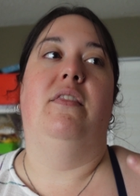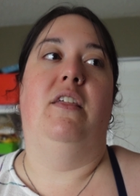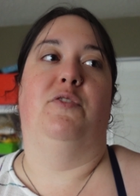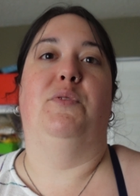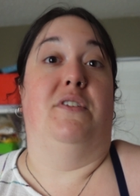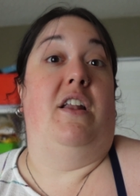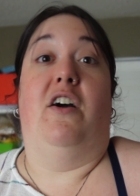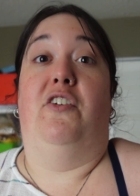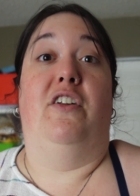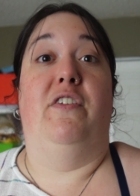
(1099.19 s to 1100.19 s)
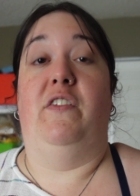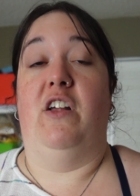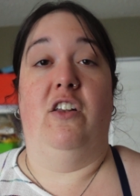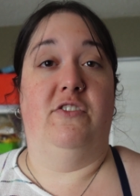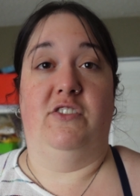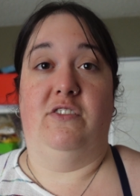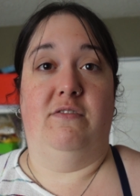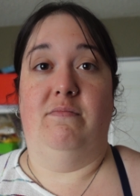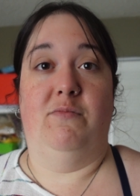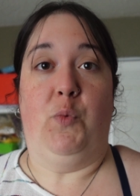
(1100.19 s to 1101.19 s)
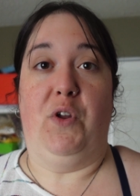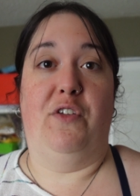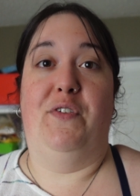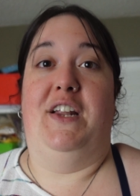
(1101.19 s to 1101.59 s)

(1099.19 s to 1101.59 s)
this was not $150 worth of an